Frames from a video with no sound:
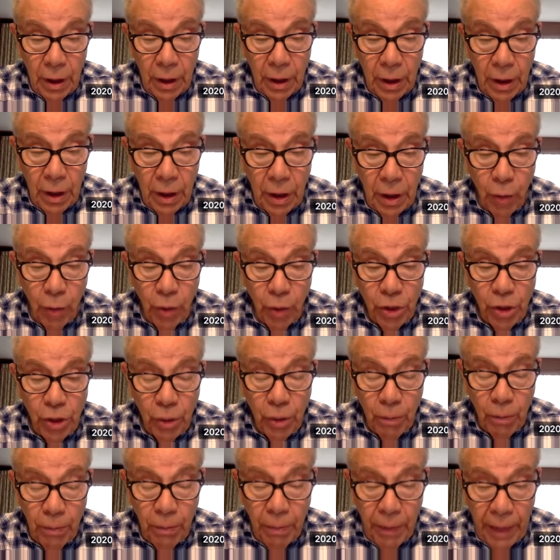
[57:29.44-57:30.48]
again,
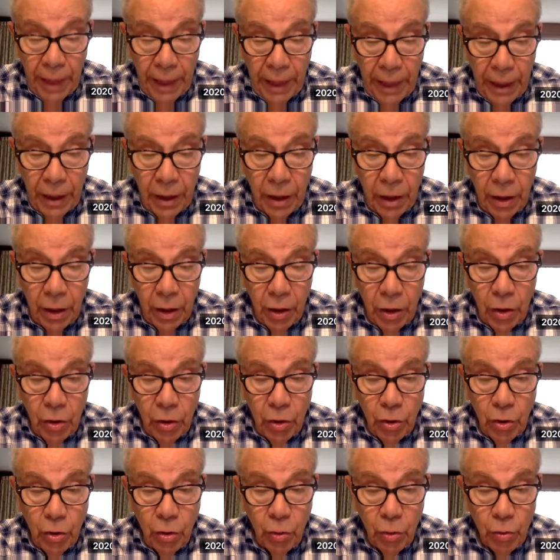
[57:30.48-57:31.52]
reaching back
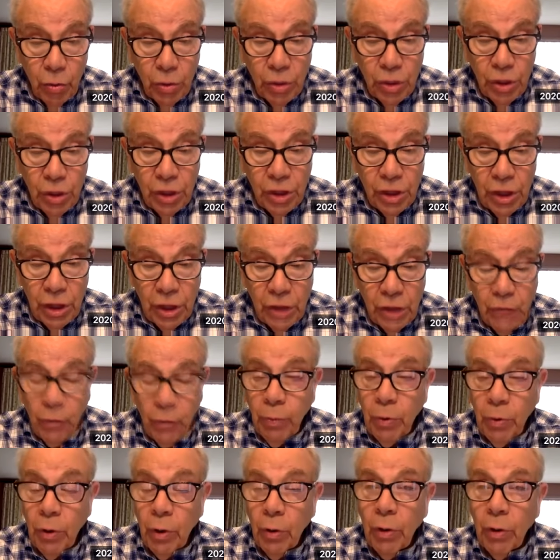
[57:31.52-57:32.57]
to successful
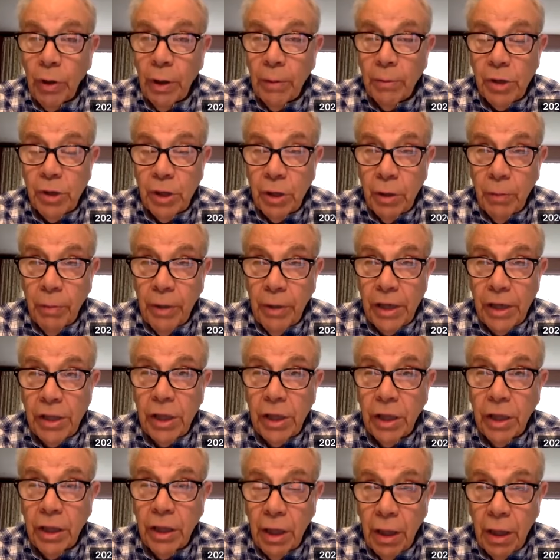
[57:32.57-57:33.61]
programs in the past,
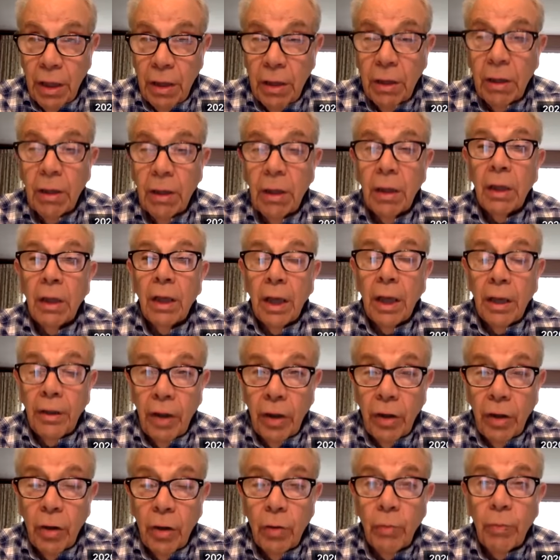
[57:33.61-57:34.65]
I
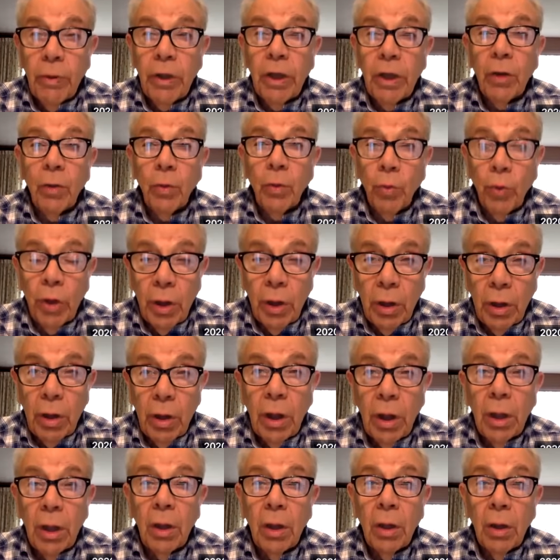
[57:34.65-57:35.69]
think there'd be
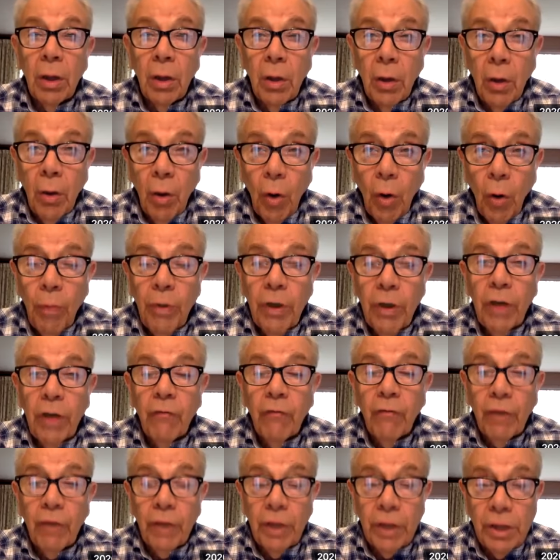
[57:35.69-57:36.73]
real opening
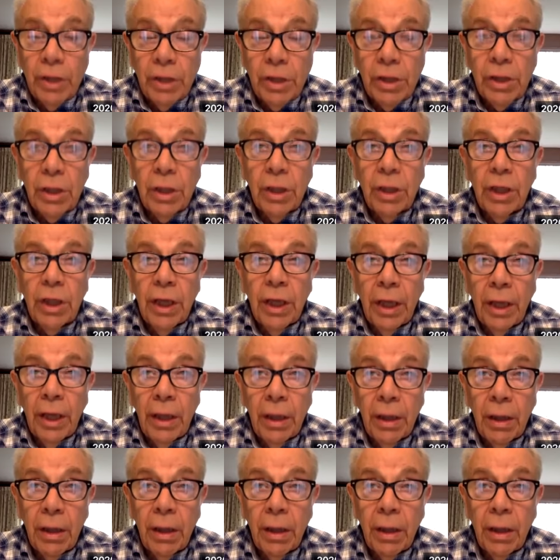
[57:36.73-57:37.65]
for this today,